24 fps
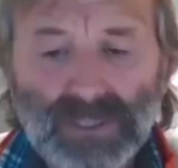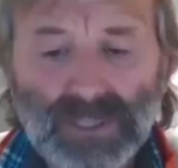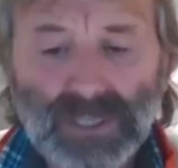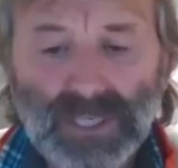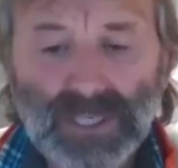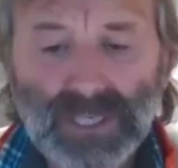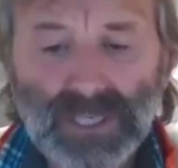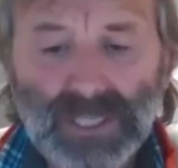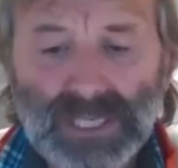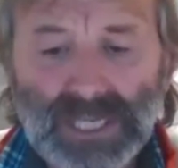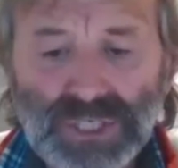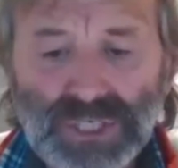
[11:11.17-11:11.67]

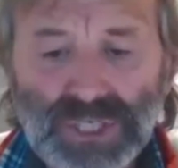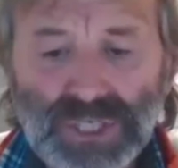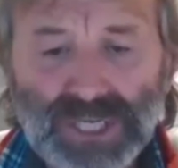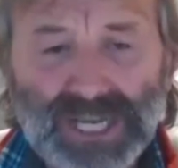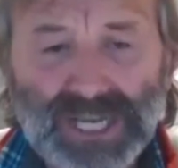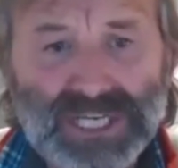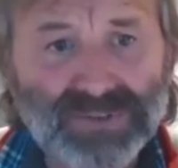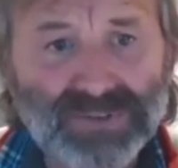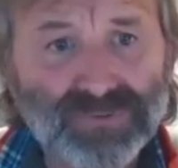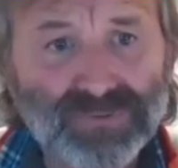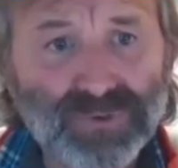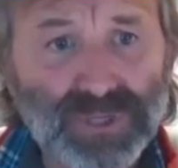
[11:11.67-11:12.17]
an
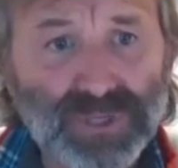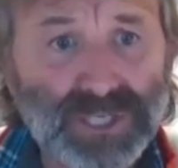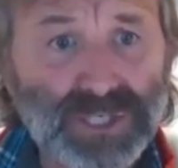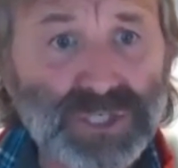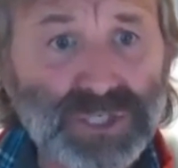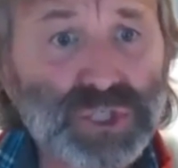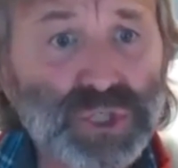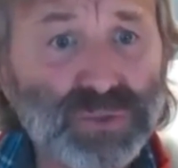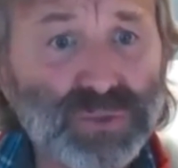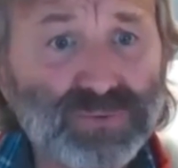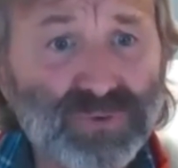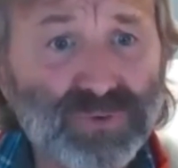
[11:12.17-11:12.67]
educator for the
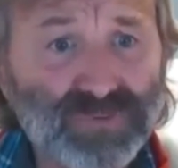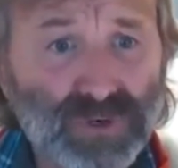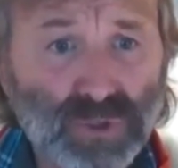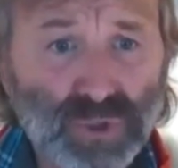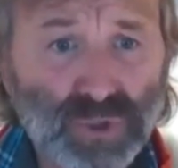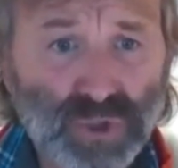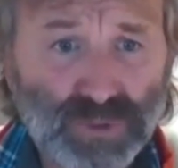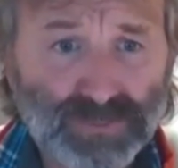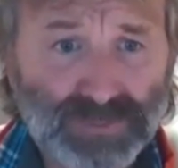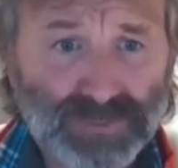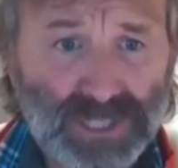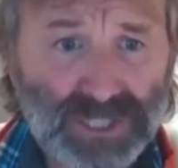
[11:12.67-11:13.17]
Institute of
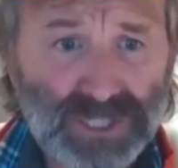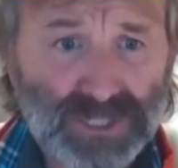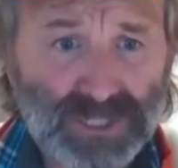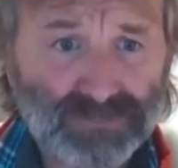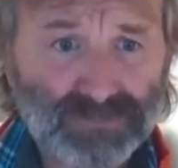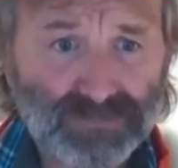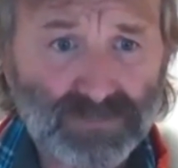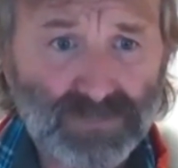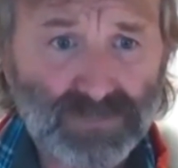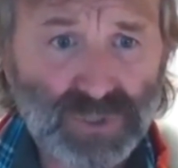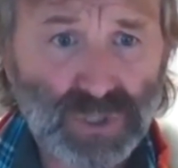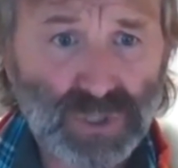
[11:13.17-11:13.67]
Functional
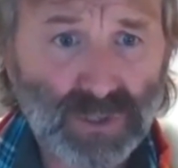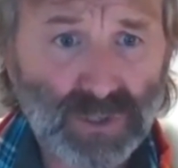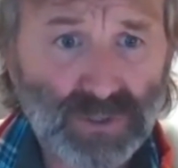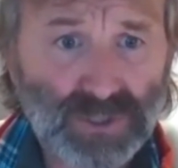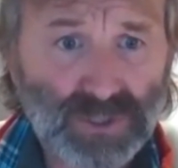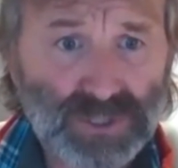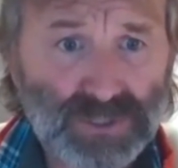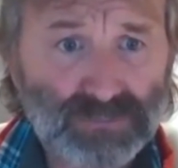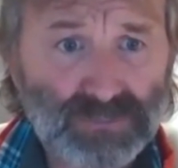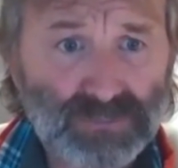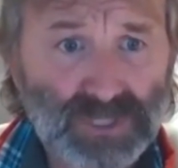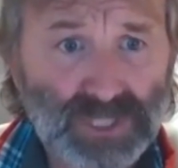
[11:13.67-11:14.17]
Medicine. So I
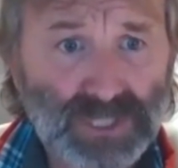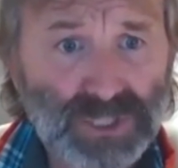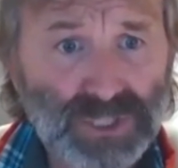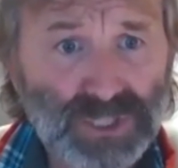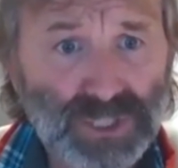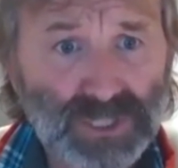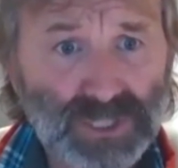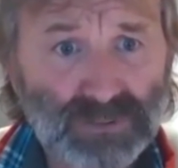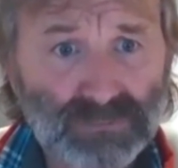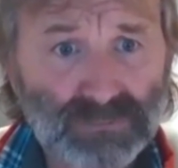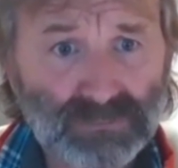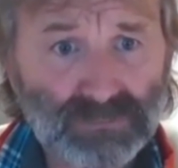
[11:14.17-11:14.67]
was
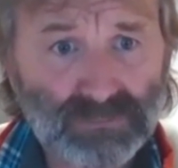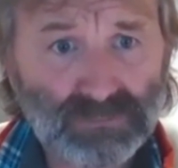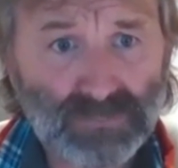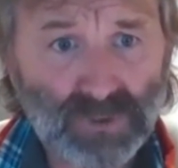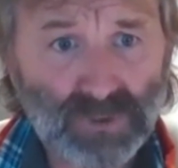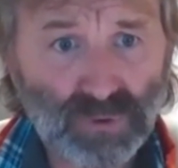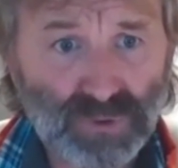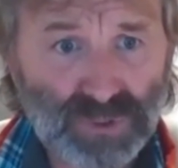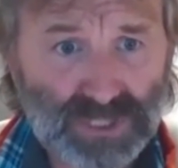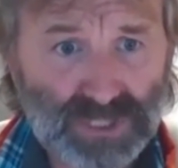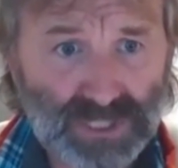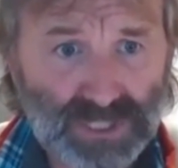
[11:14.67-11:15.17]
teaching
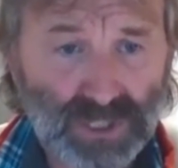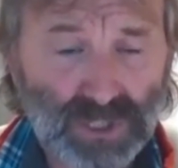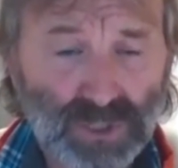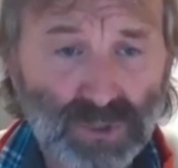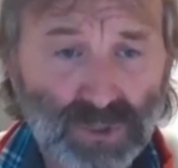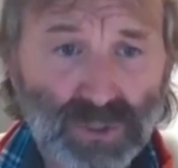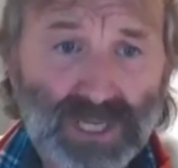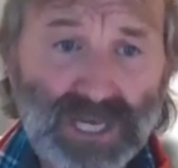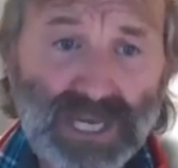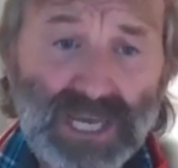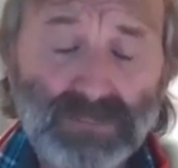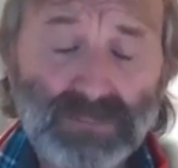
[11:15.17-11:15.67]
mostly in the
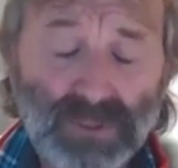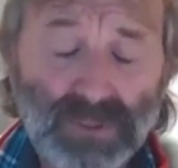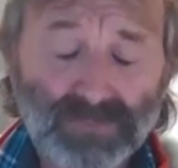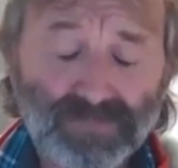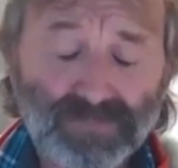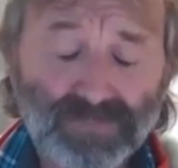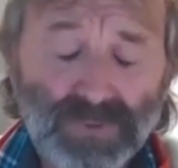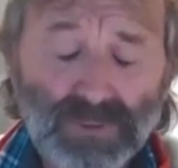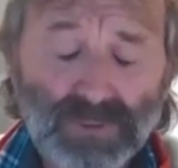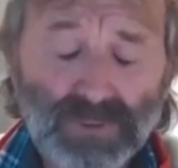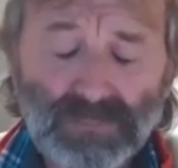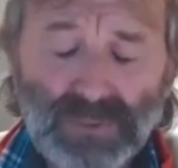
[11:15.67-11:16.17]
UK, but
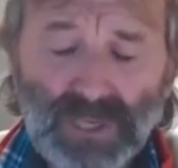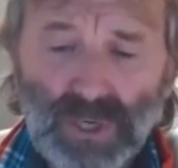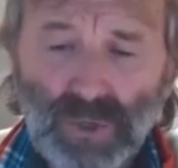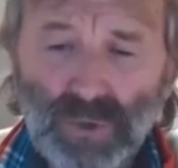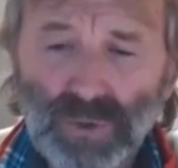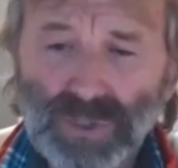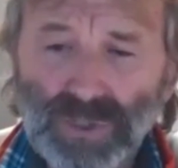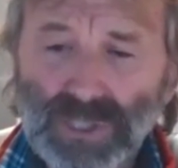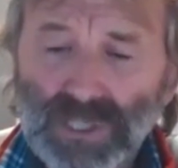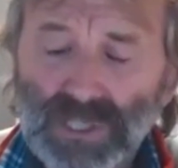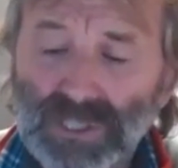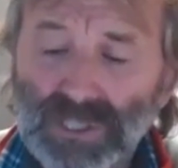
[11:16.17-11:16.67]

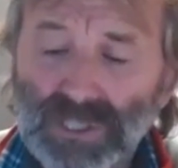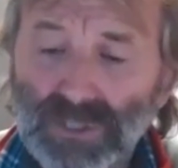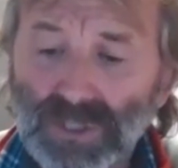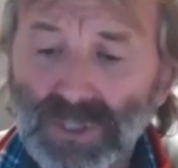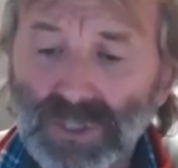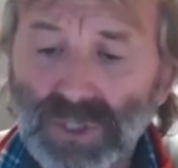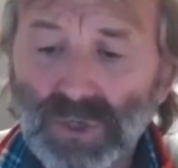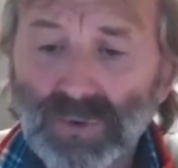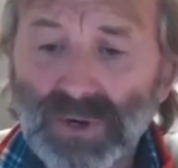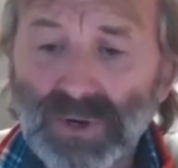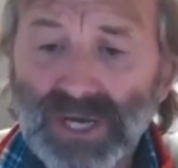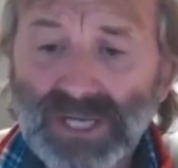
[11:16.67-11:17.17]
periodically in the
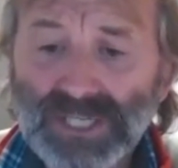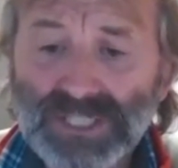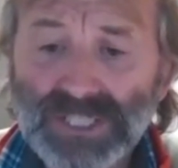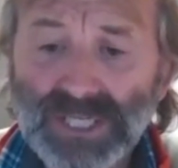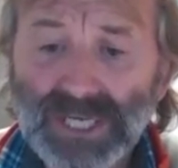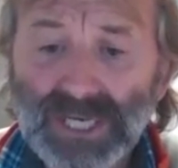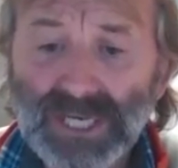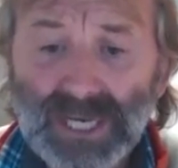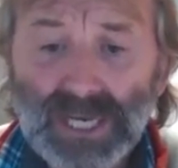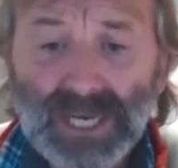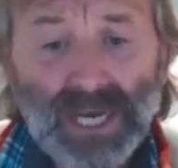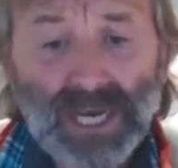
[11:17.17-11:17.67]
US.
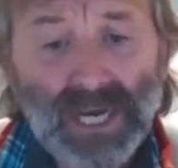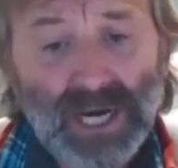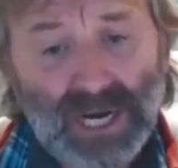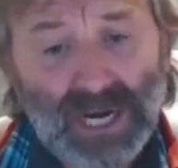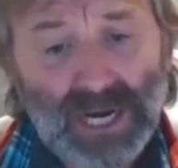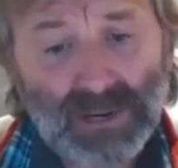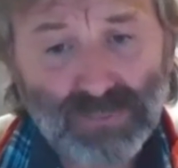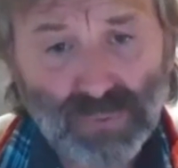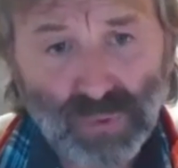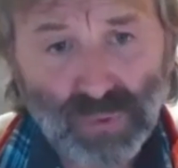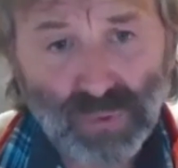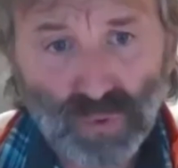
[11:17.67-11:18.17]
I
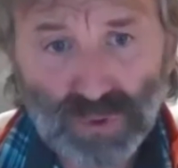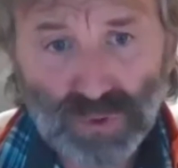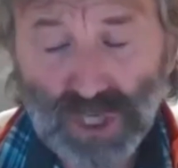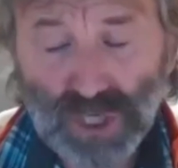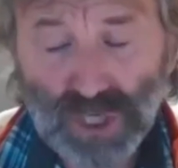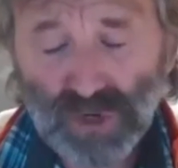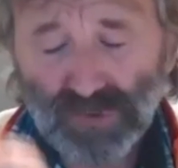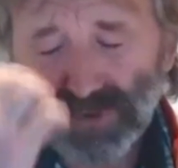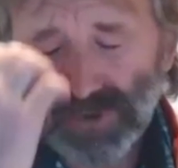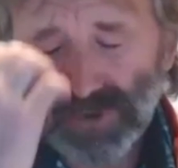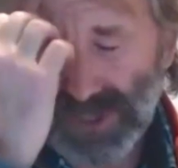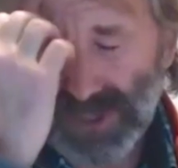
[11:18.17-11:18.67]
brought
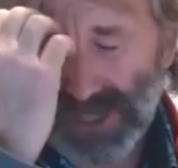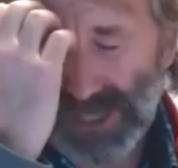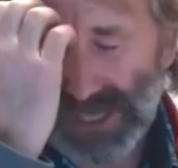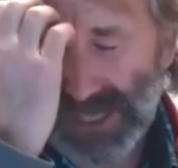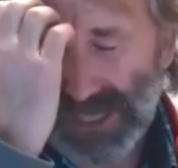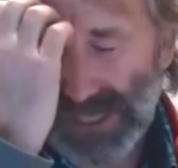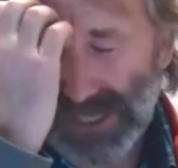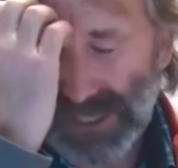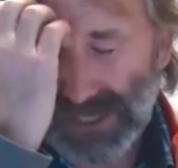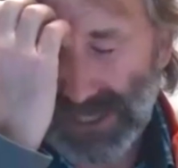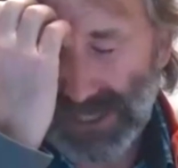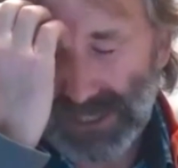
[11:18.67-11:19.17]
over
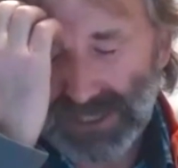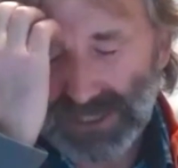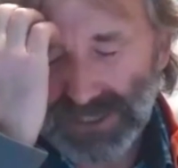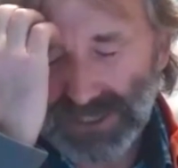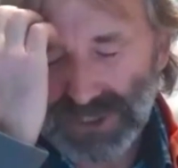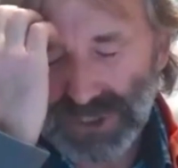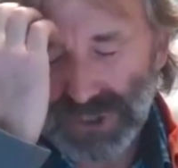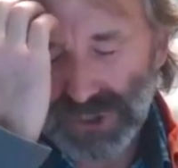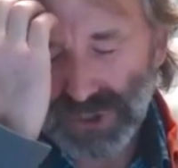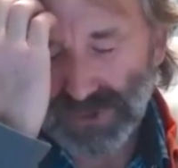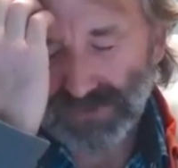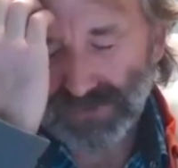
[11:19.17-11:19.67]
the
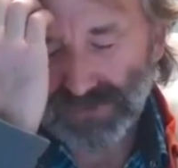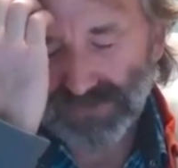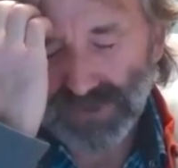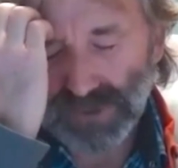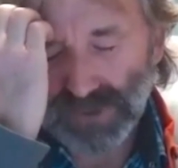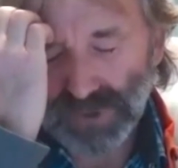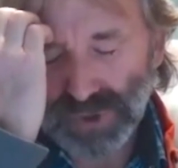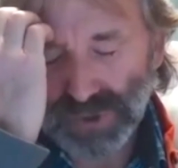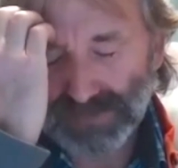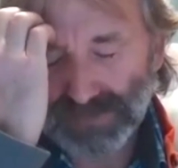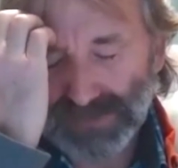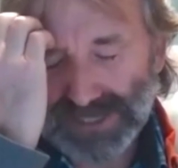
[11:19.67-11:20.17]
Institute of
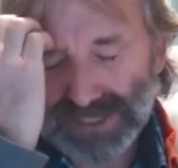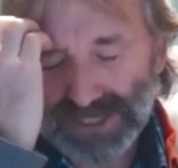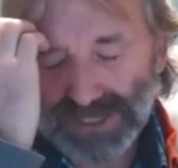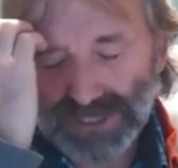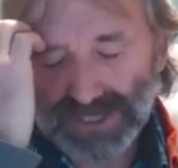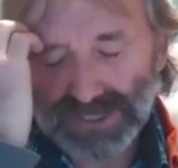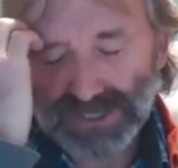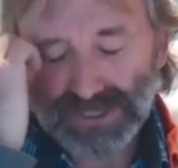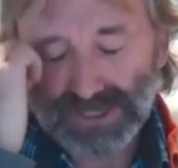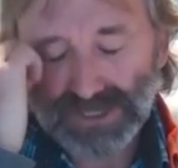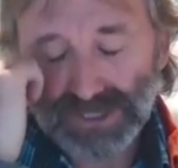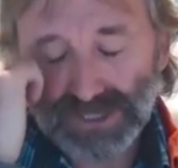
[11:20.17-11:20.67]
Functional
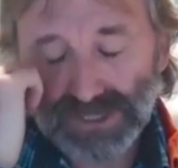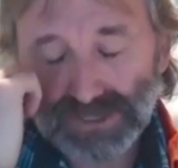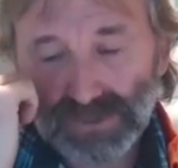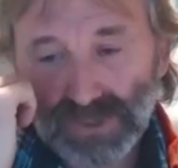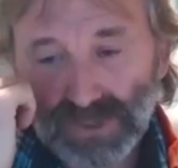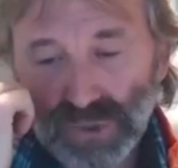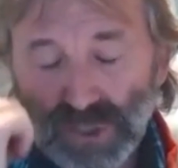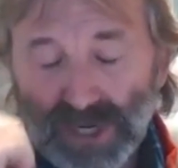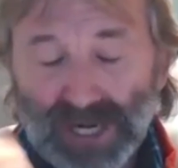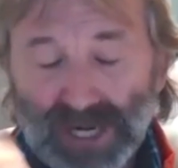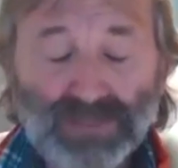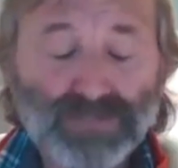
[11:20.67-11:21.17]
Medicine's
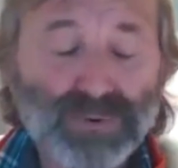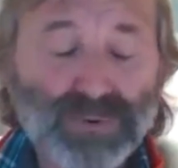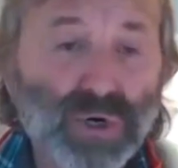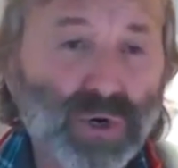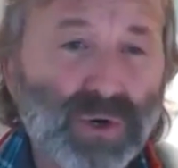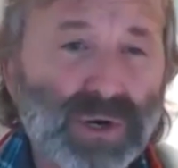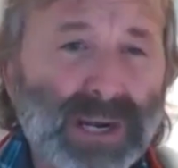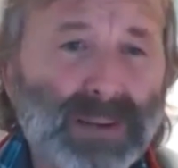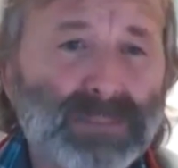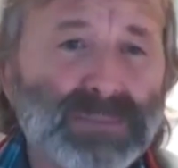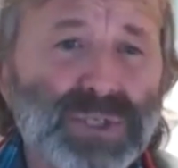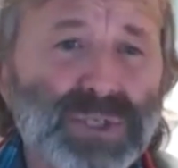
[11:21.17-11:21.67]
training
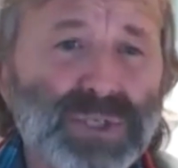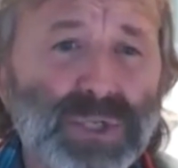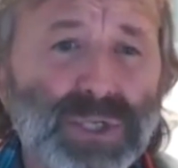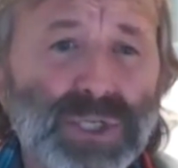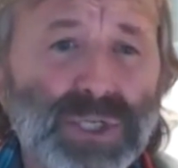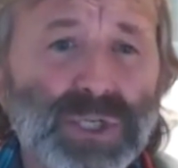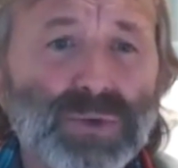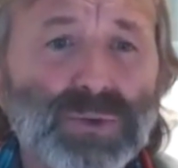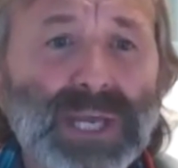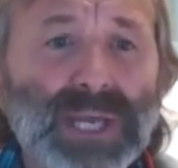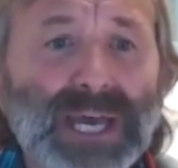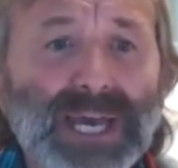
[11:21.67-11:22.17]
programs to
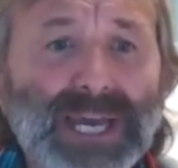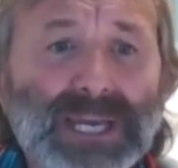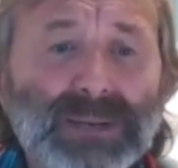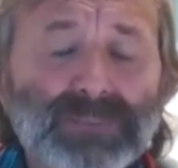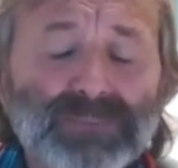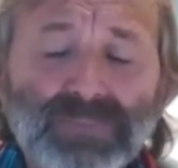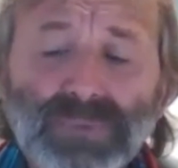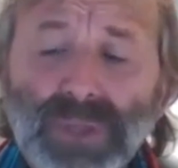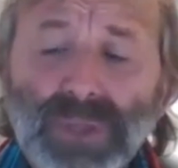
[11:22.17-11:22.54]
the UK.